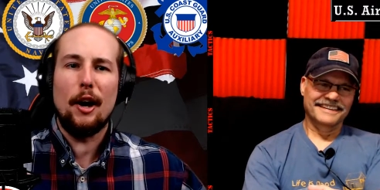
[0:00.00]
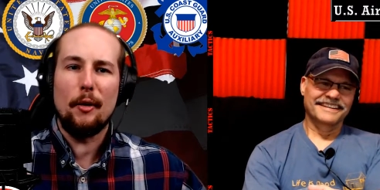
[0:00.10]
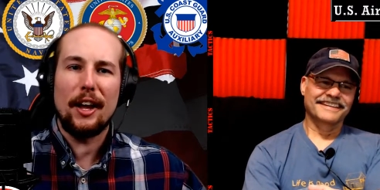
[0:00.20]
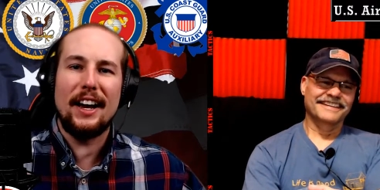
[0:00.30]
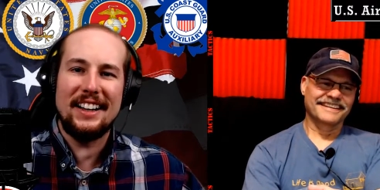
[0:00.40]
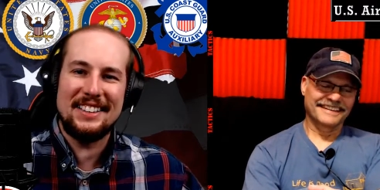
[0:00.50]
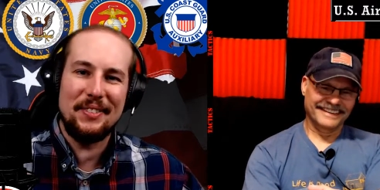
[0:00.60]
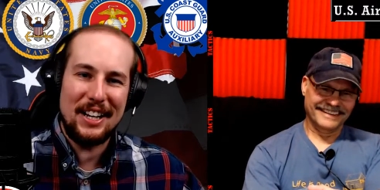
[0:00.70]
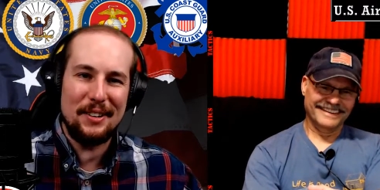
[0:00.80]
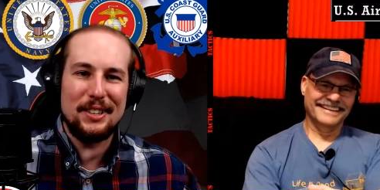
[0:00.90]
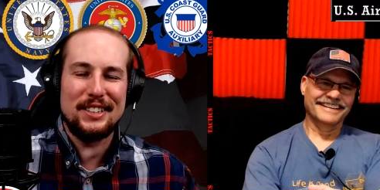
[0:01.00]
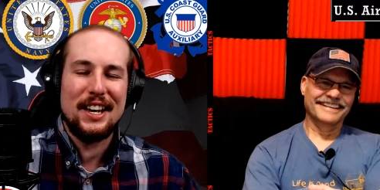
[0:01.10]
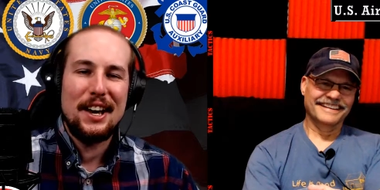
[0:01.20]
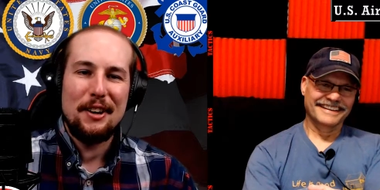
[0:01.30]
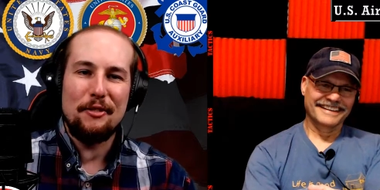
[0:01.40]
Speaker 1: like, but he was
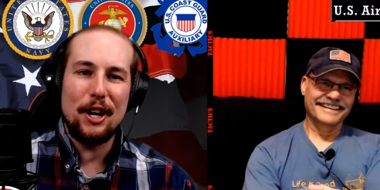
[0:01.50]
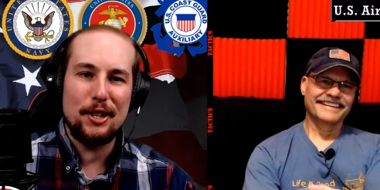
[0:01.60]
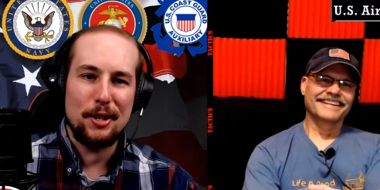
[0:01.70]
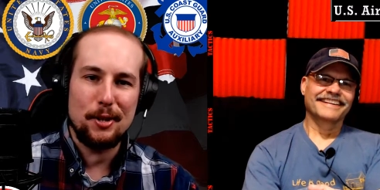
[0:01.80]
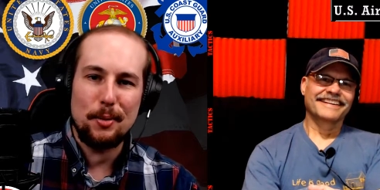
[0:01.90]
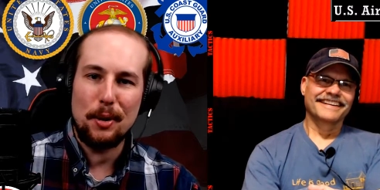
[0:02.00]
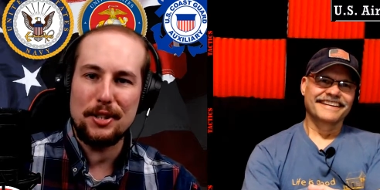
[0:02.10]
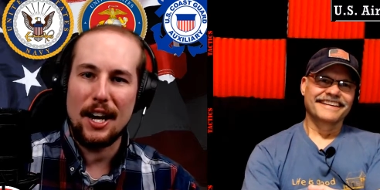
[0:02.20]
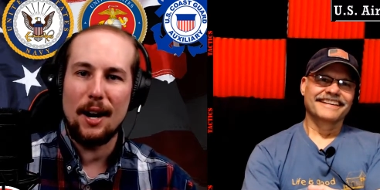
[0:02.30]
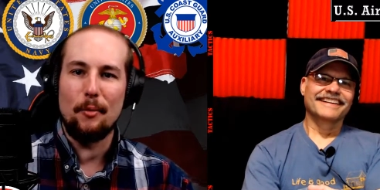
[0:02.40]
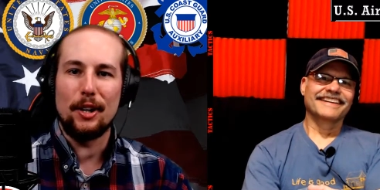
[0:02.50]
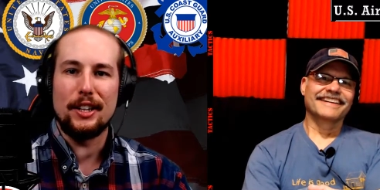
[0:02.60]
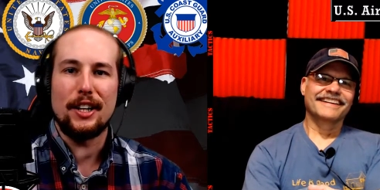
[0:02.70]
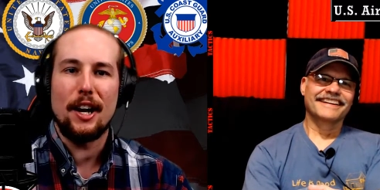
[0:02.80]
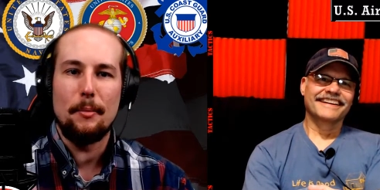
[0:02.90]
very generous with his time, willing to
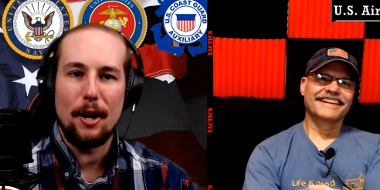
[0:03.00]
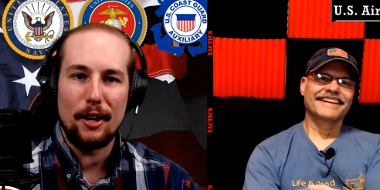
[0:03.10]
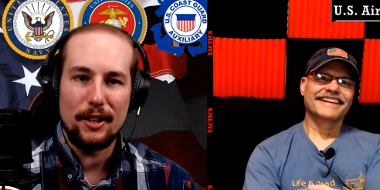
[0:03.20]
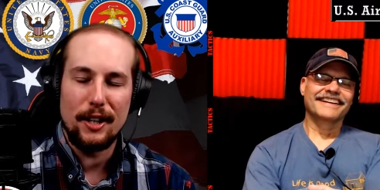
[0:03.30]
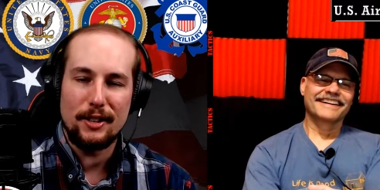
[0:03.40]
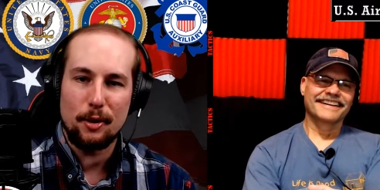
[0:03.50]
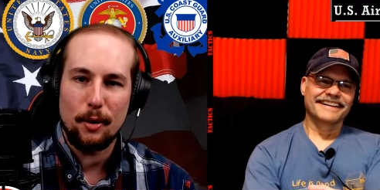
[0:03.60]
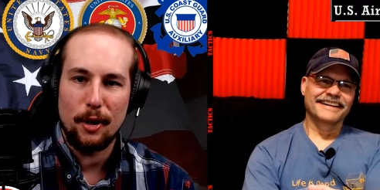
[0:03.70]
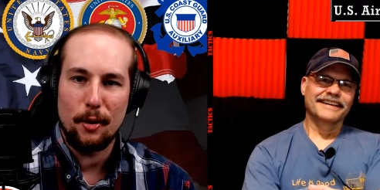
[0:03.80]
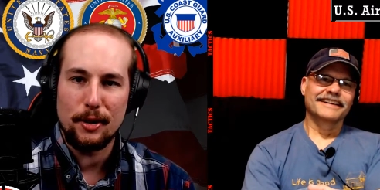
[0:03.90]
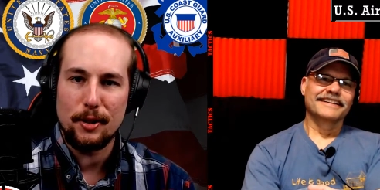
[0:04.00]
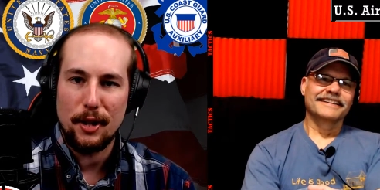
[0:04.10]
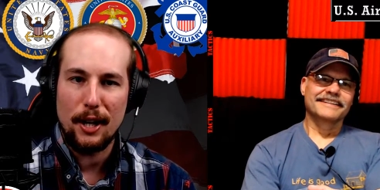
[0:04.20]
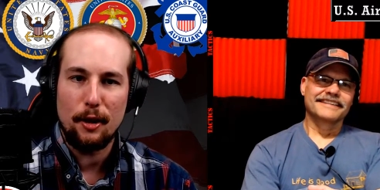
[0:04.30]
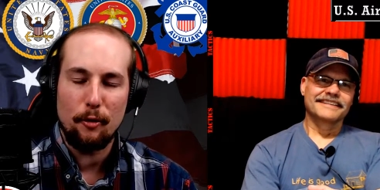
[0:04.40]
come on at, at short notice. So
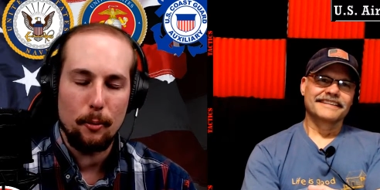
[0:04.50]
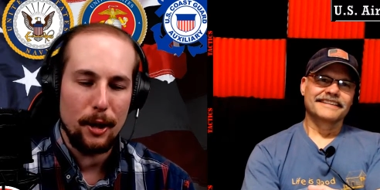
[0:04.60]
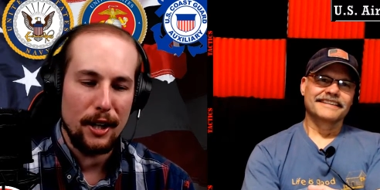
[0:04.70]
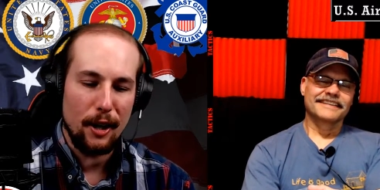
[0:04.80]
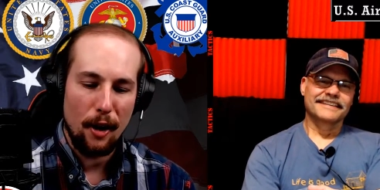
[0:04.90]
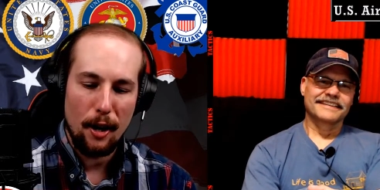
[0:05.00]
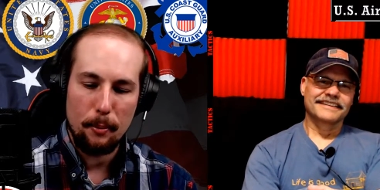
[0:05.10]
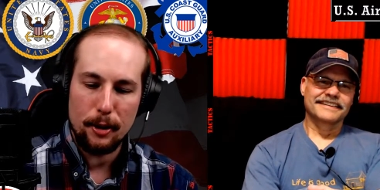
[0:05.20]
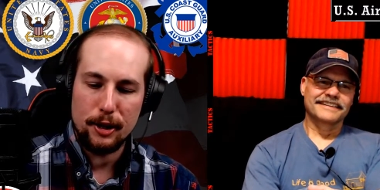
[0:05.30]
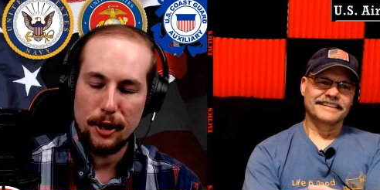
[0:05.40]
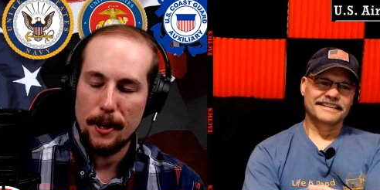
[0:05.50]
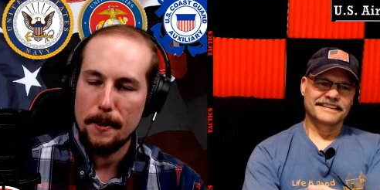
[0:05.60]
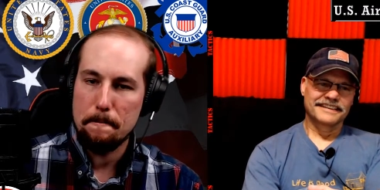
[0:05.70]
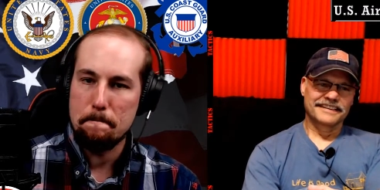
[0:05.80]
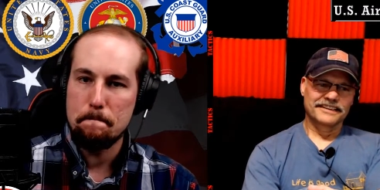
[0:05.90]
thank you for being here. I appreciate it.
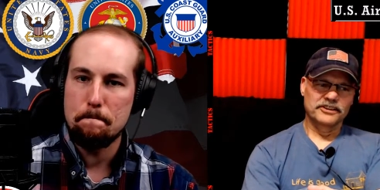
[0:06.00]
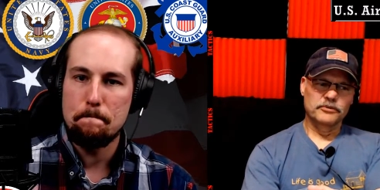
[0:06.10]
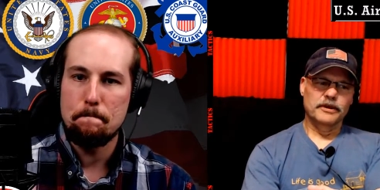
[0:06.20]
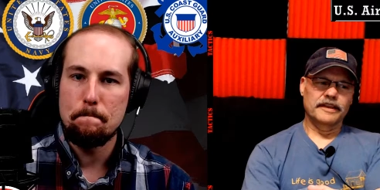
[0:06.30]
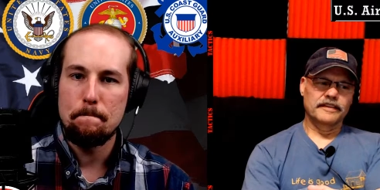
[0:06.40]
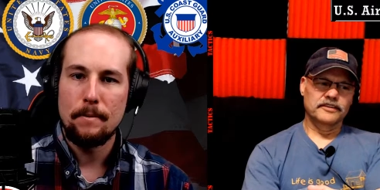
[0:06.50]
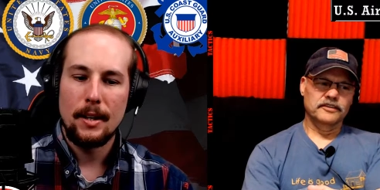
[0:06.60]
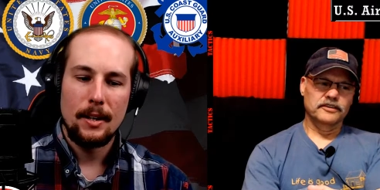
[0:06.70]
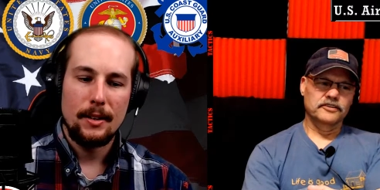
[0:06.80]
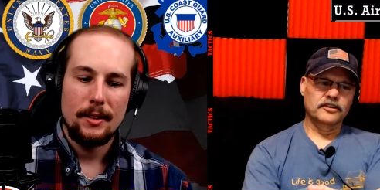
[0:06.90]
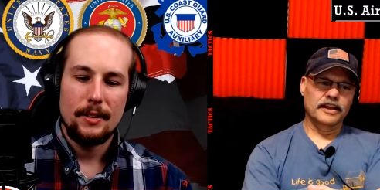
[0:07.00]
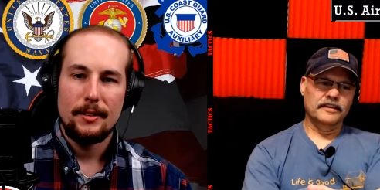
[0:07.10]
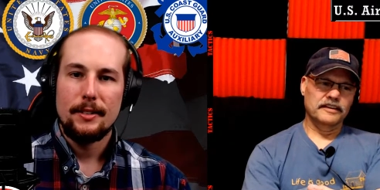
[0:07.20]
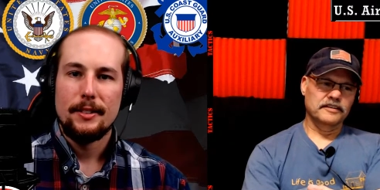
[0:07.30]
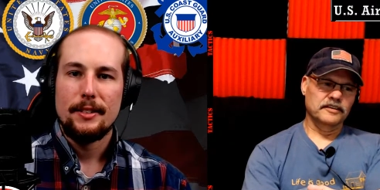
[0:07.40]
Speaker 2: You bet. That's a good sign
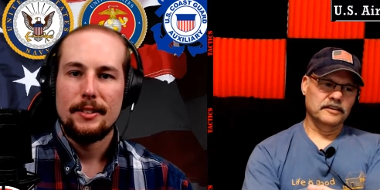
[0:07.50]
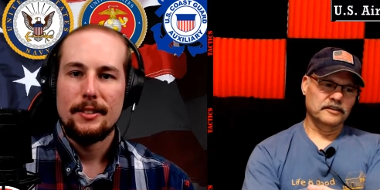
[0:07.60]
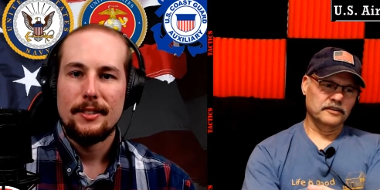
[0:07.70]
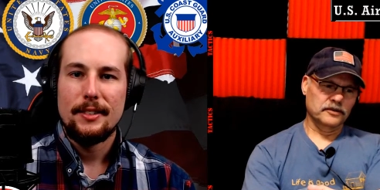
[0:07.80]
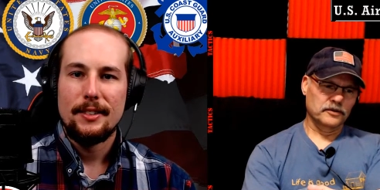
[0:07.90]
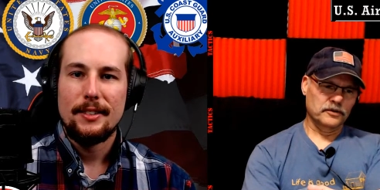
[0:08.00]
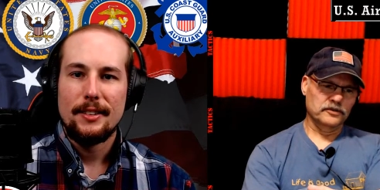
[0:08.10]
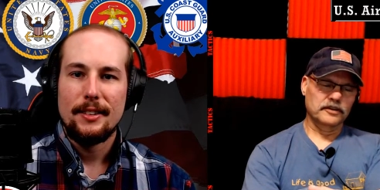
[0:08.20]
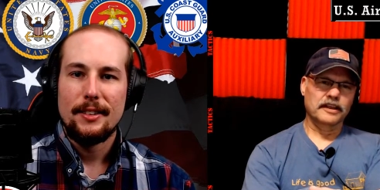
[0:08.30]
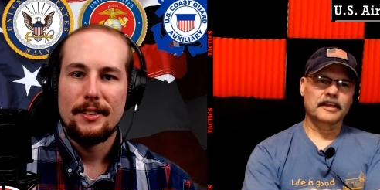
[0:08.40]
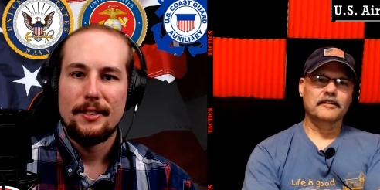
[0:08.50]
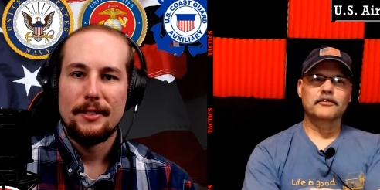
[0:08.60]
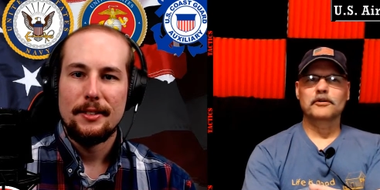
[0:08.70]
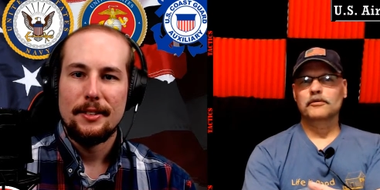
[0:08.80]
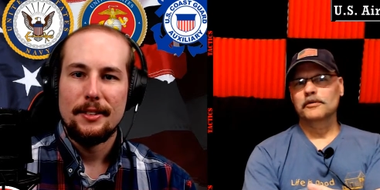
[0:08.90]
that, uh, of course, that I have
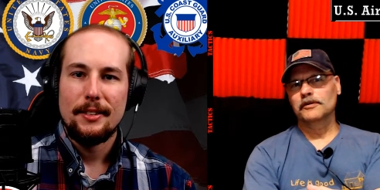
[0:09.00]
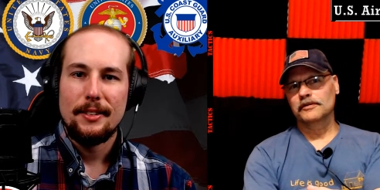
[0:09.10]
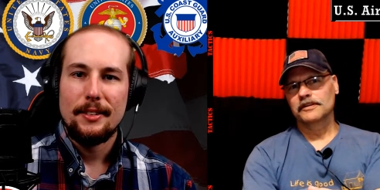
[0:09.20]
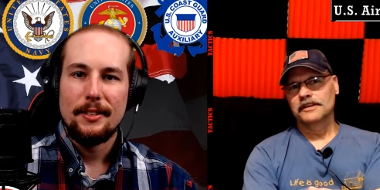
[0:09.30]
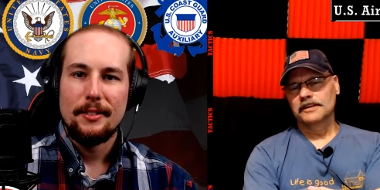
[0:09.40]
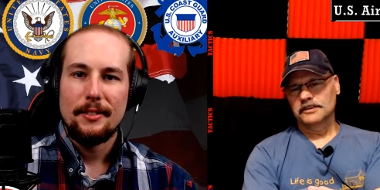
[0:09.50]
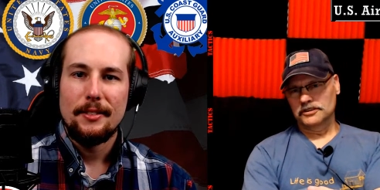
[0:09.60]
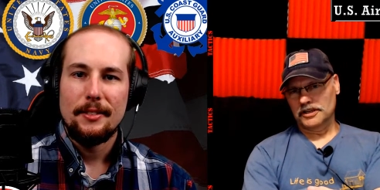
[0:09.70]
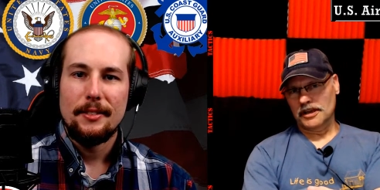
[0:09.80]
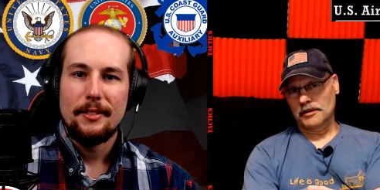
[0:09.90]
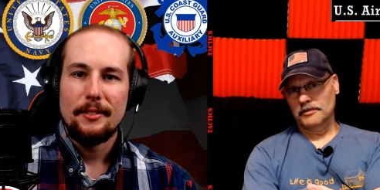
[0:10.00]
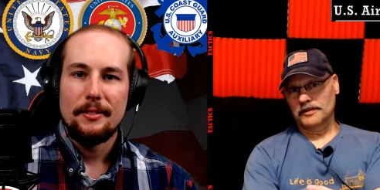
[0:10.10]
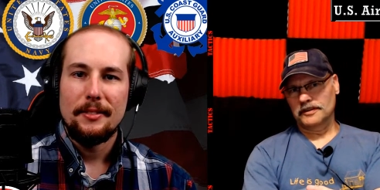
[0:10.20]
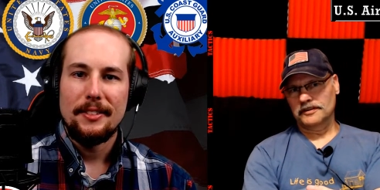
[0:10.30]
no real job and that